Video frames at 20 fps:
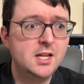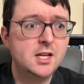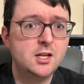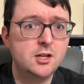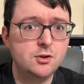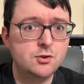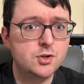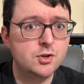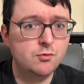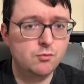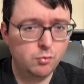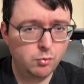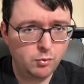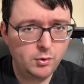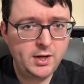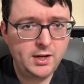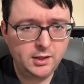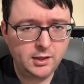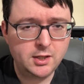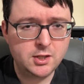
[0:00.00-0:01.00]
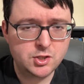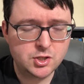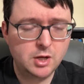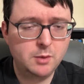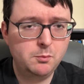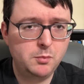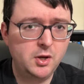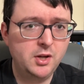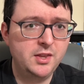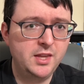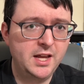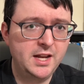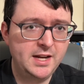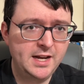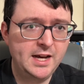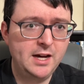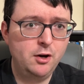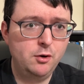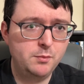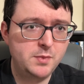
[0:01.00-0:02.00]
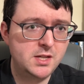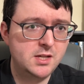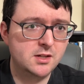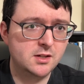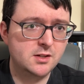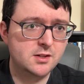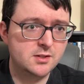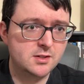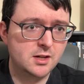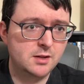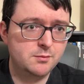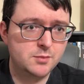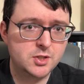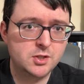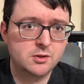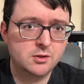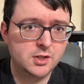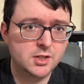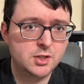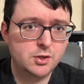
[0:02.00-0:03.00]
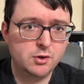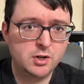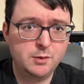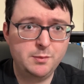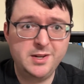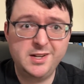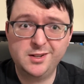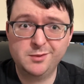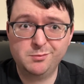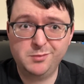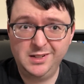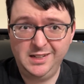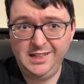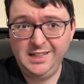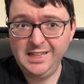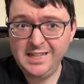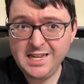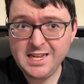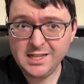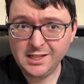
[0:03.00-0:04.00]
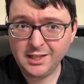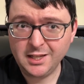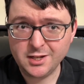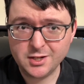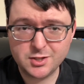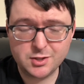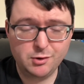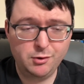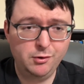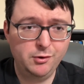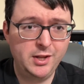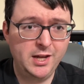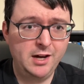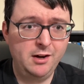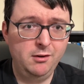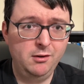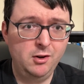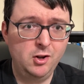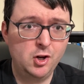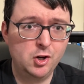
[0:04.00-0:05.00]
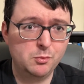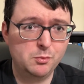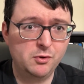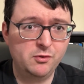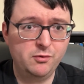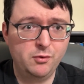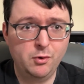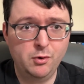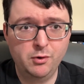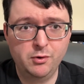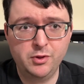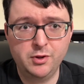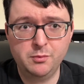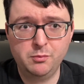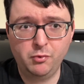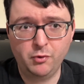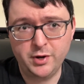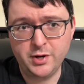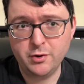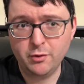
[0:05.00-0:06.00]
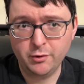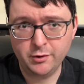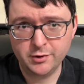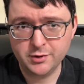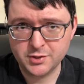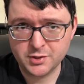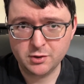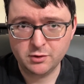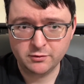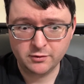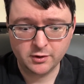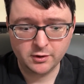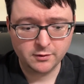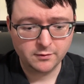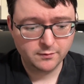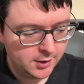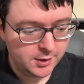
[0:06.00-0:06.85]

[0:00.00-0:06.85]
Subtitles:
you should really jump on that now, because I'm sure it's going to be completely sold out long before the pre-order's over.